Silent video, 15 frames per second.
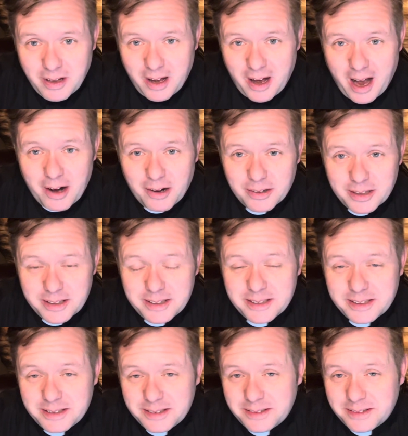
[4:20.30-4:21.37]
Ireland
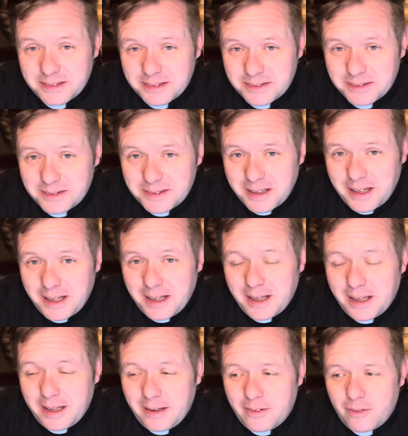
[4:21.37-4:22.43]
and
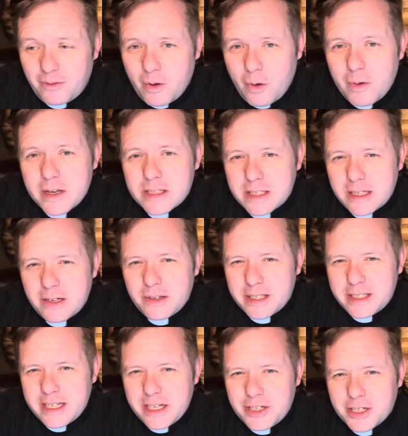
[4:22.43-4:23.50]
focus in on the
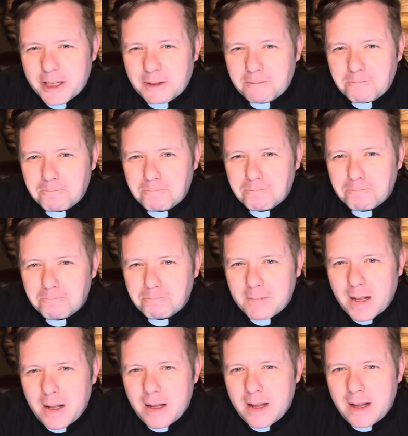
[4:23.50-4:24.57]
teaching.
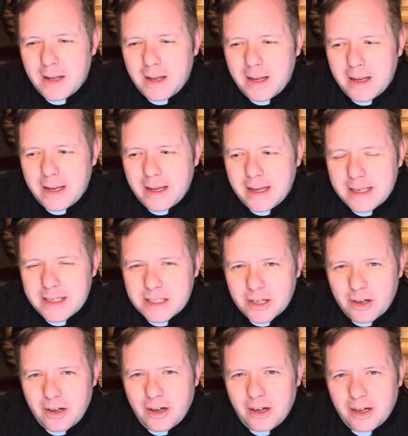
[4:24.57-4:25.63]
He
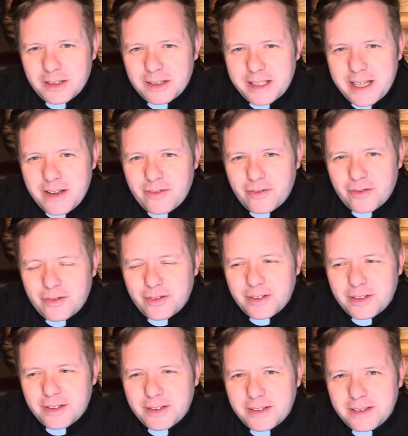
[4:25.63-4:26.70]
saw a leaf
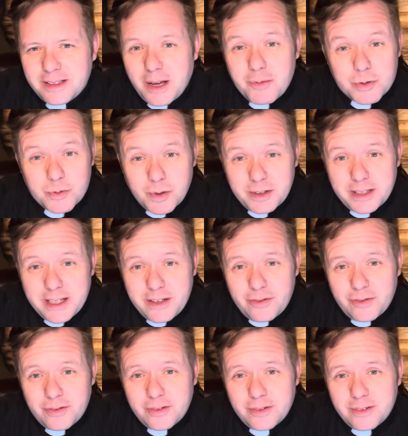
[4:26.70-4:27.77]
that was one
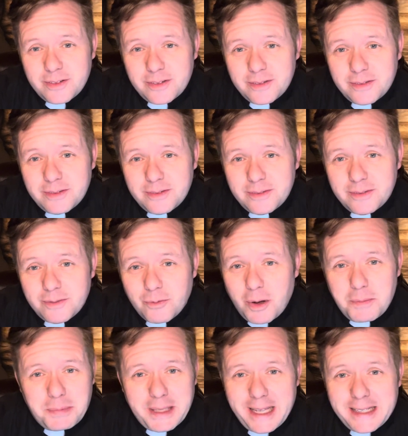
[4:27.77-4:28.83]
leaf,
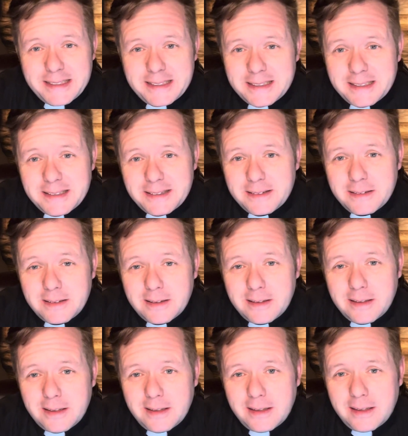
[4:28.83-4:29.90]
one plant,
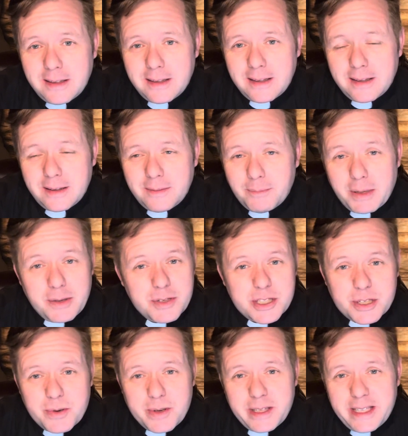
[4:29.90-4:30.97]
but it was
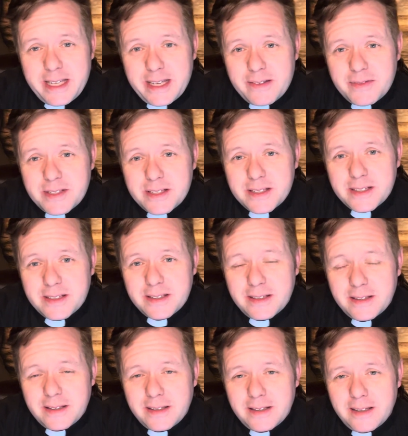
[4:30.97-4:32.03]
three leaves.
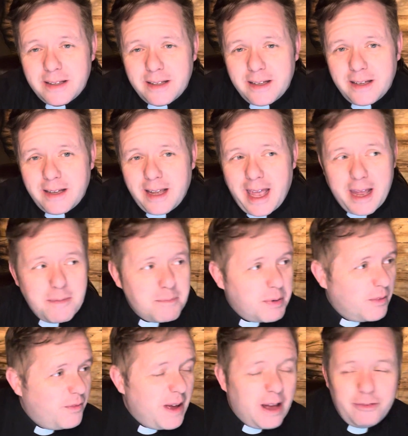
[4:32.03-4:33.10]
And
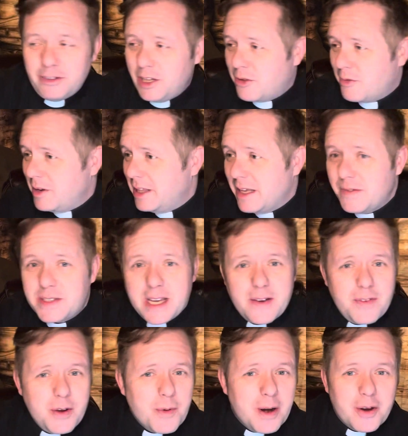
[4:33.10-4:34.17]
profoundly three leaves,
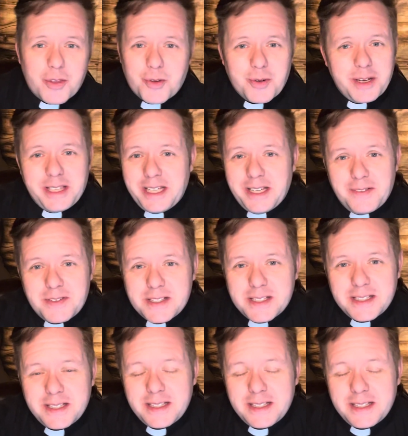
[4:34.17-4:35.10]
everywhere three leaves.